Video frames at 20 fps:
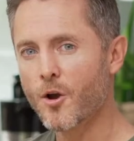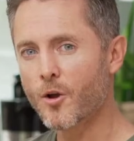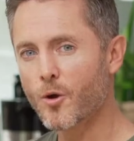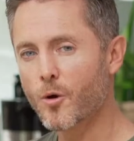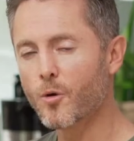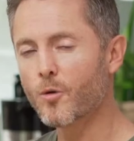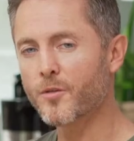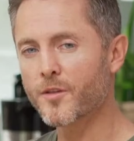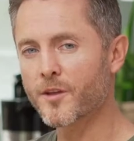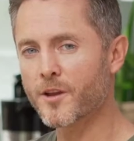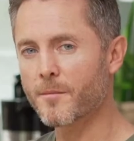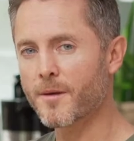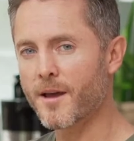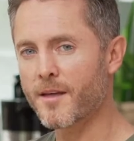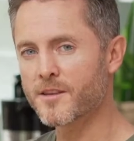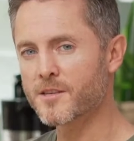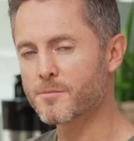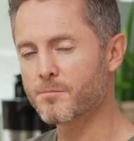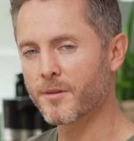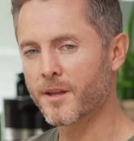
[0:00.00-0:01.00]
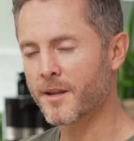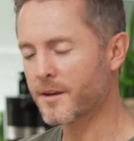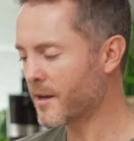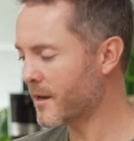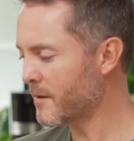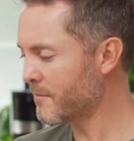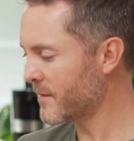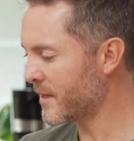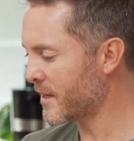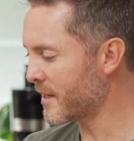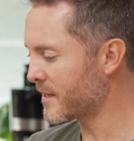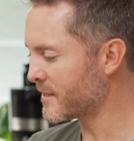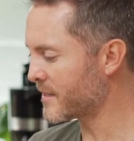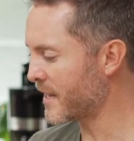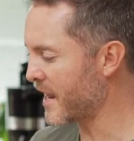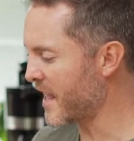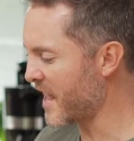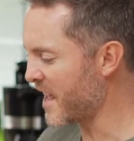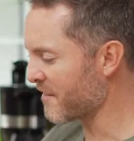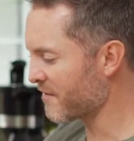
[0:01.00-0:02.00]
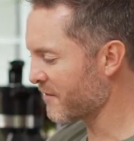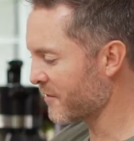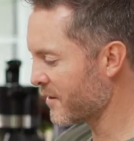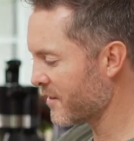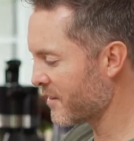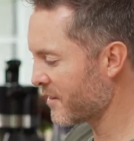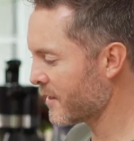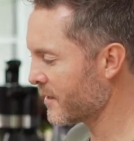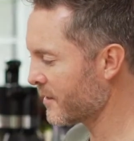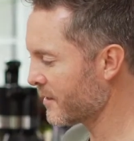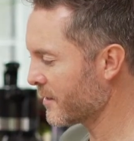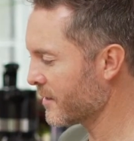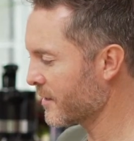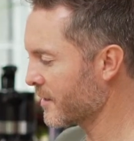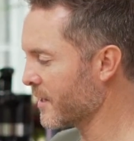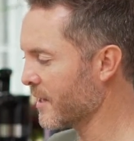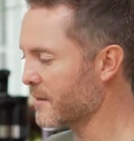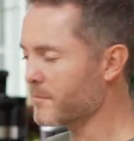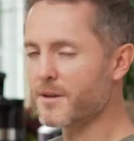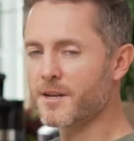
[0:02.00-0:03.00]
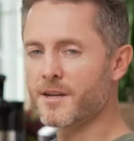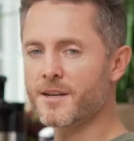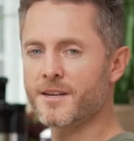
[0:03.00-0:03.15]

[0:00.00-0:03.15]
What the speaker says: Cool thing about this blender is that everything can be